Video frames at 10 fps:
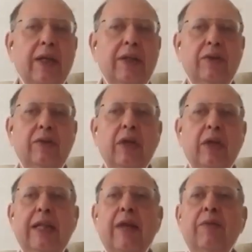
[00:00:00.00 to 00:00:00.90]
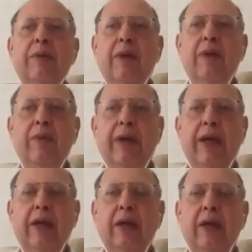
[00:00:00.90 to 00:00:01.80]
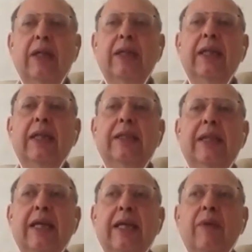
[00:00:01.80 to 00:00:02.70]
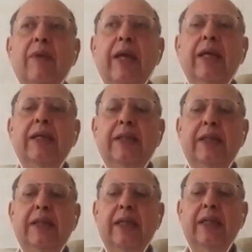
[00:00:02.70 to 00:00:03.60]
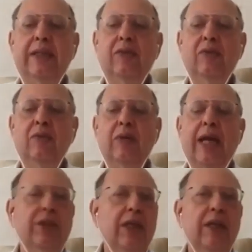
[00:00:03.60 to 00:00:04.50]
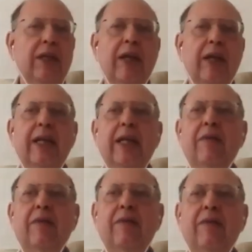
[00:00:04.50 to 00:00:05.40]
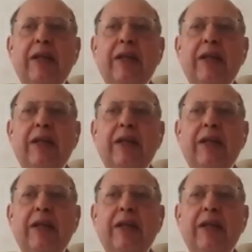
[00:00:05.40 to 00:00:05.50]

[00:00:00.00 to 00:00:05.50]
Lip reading: So that would be one way. The second way is to actually directly invest.